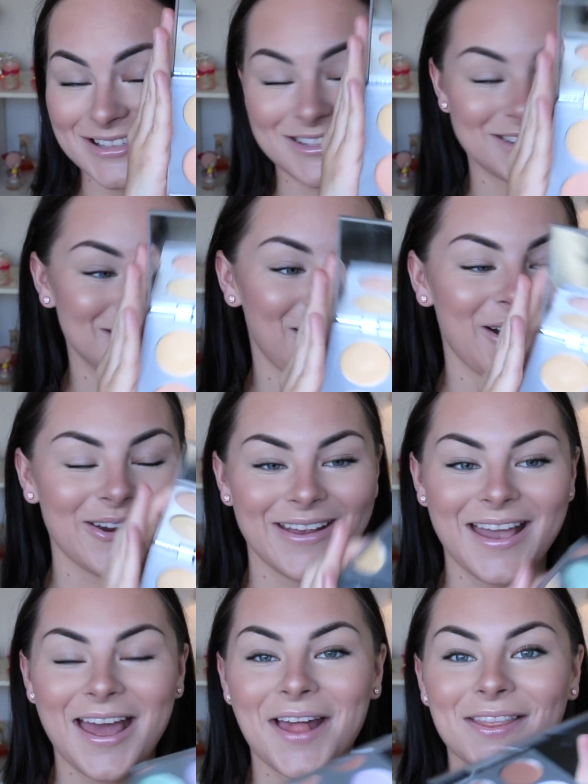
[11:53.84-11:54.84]
So
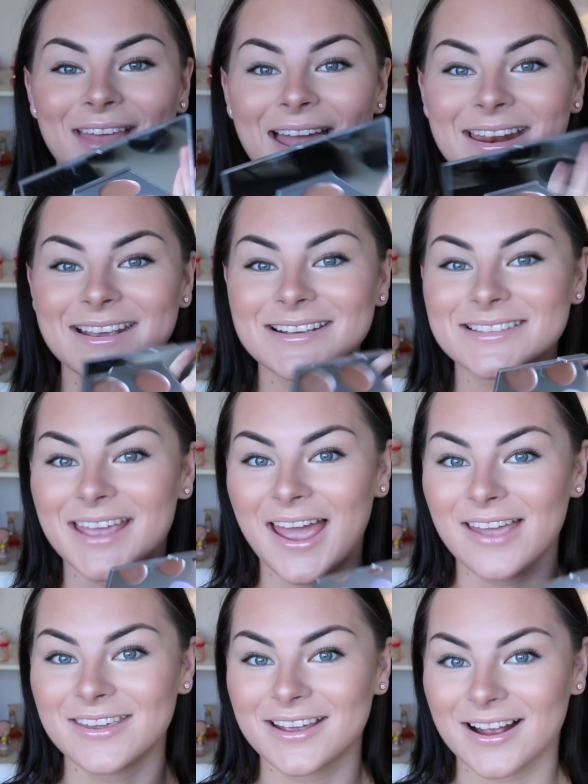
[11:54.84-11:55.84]
that is
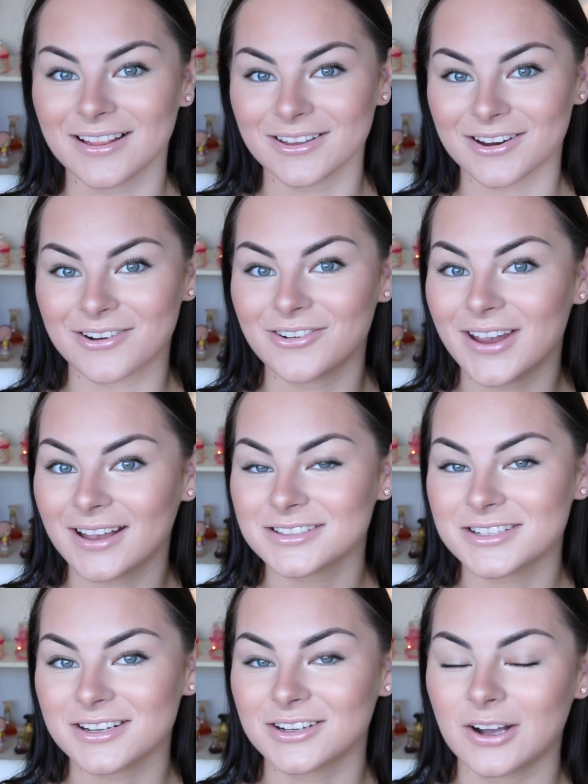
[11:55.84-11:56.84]
how you colour
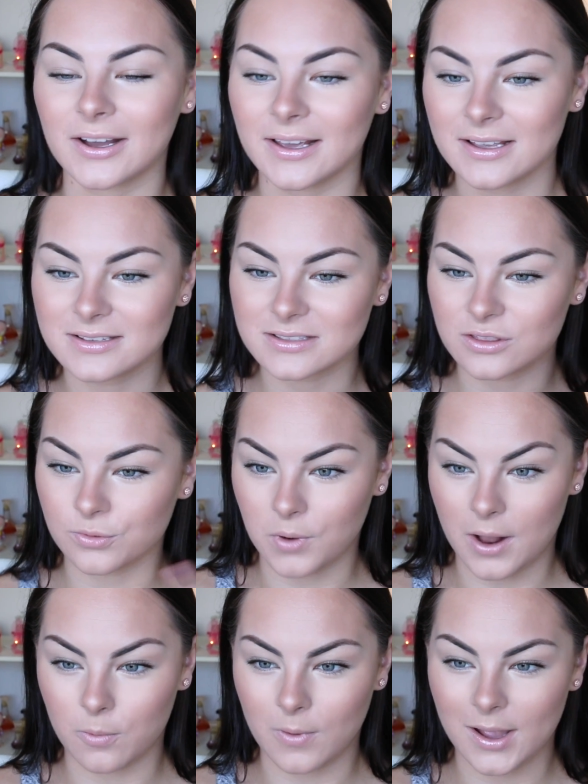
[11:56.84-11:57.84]
correct, guys, the
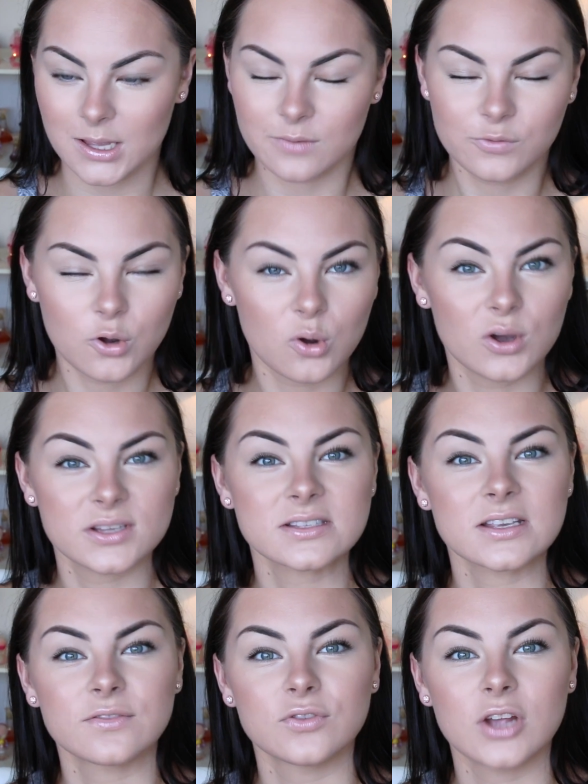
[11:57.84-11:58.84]
right way. Of
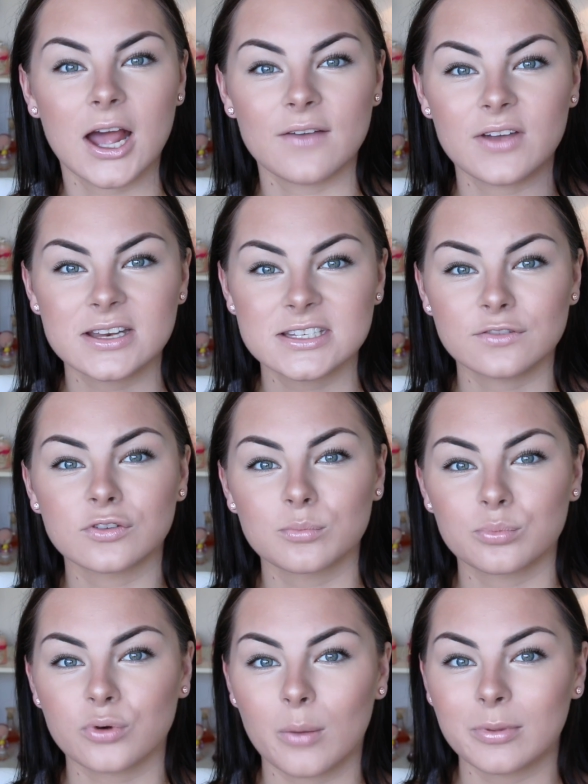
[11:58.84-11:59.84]
course, if you have
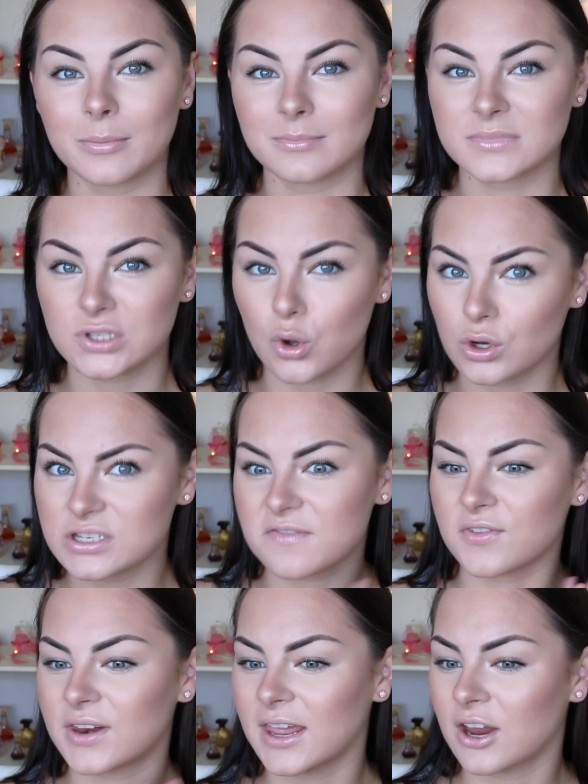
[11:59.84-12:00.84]
different problems on
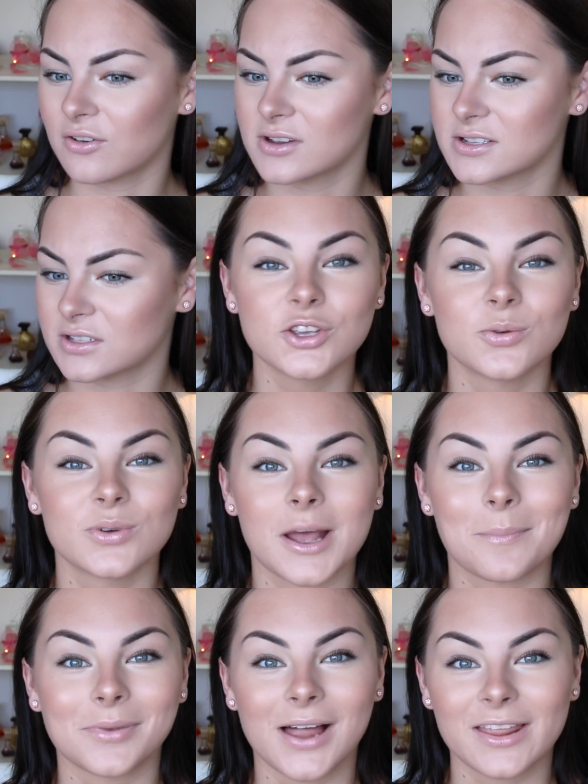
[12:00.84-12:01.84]
different areas, you would
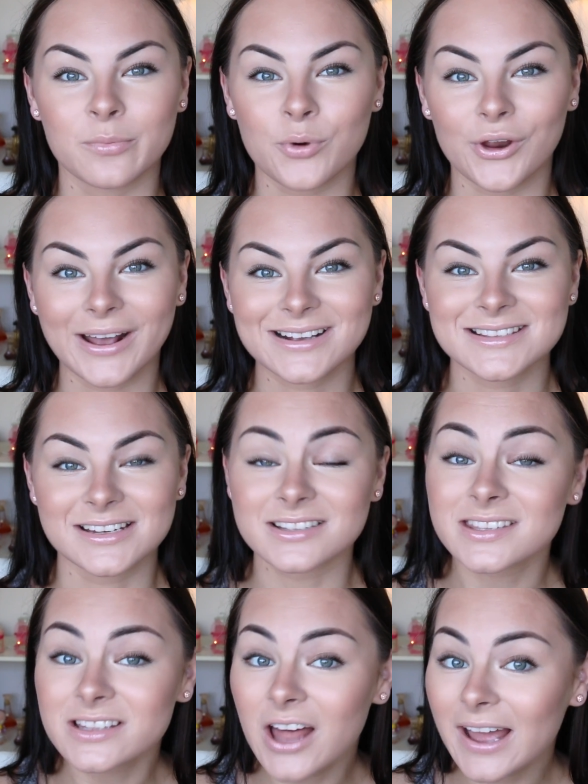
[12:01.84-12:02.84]
apply the products in a
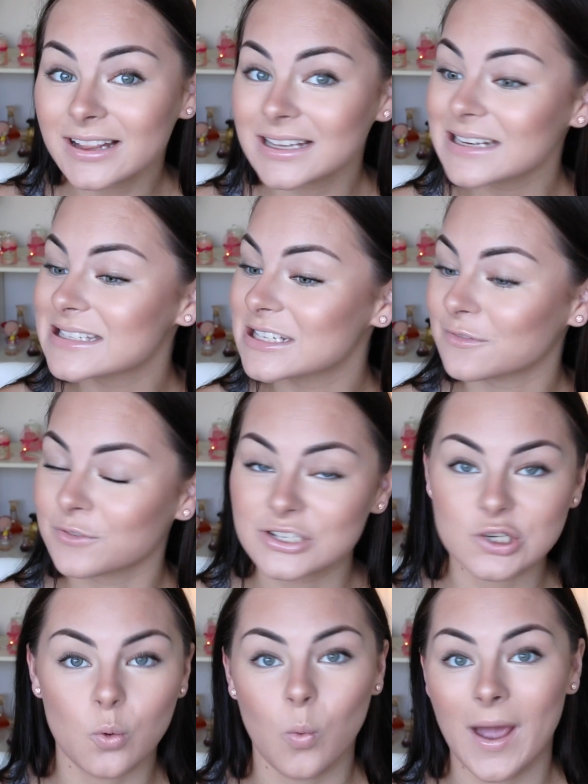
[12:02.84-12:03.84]
slightly
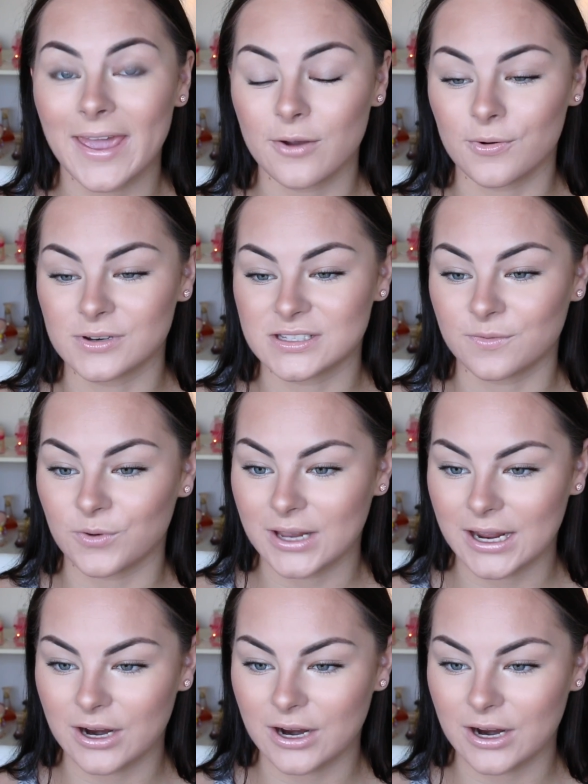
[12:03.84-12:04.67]
different way or a different